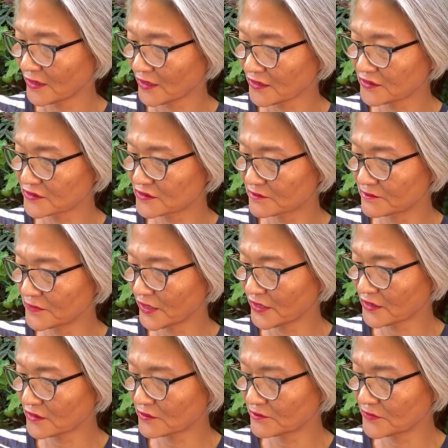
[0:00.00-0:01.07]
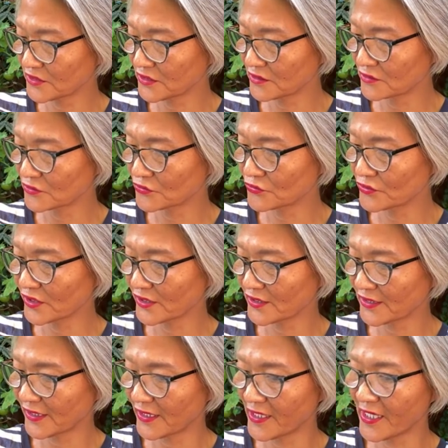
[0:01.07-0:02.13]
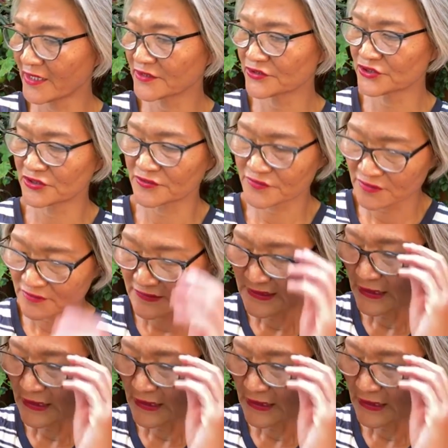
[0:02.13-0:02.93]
It makes me really anxious.